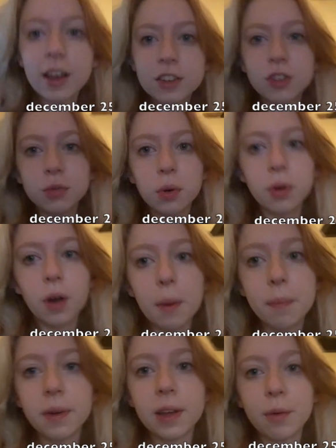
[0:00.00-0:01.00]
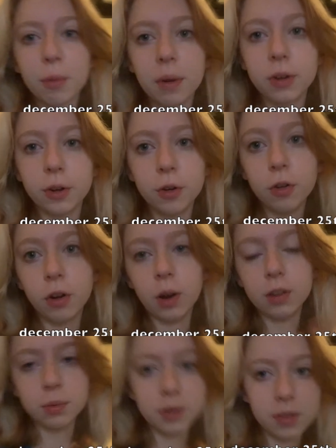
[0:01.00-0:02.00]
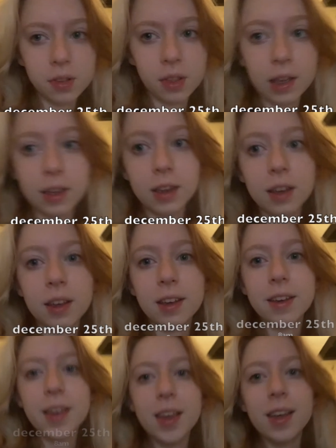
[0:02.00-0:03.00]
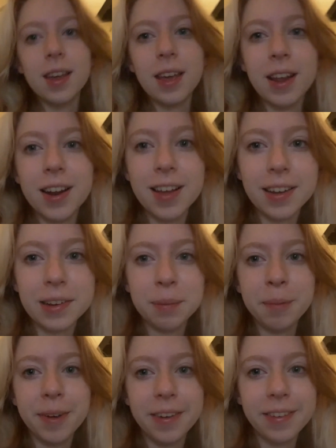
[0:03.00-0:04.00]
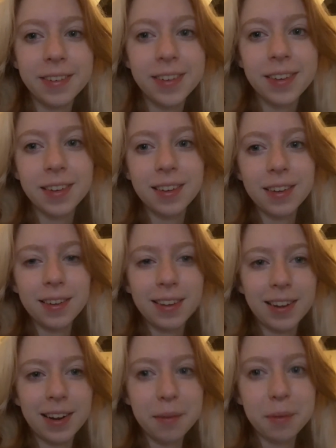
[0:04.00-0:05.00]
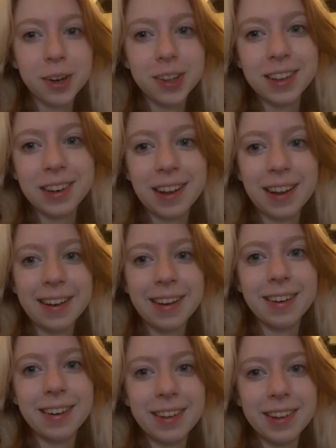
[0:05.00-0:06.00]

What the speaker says: Just woke up and we're about to go do Christmas. It's like 8 a.m. and I'm really tired,